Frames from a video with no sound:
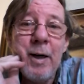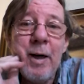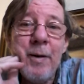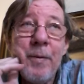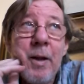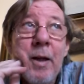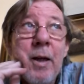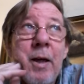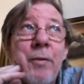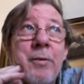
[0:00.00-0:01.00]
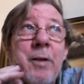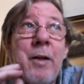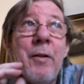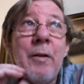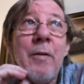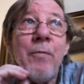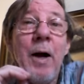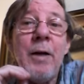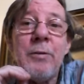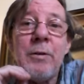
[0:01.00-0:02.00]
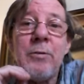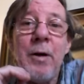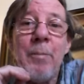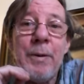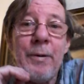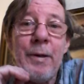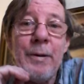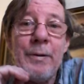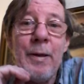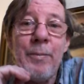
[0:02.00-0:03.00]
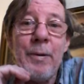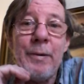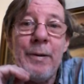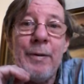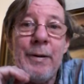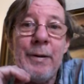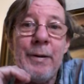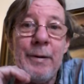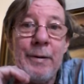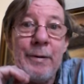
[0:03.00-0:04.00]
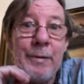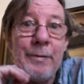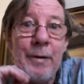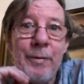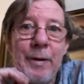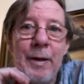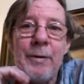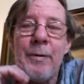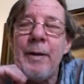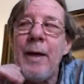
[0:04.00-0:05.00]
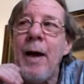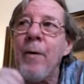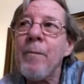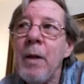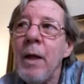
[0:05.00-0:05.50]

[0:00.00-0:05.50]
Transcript: Uh, if there's anything that defines the Trump era that we're living or suffering under right now,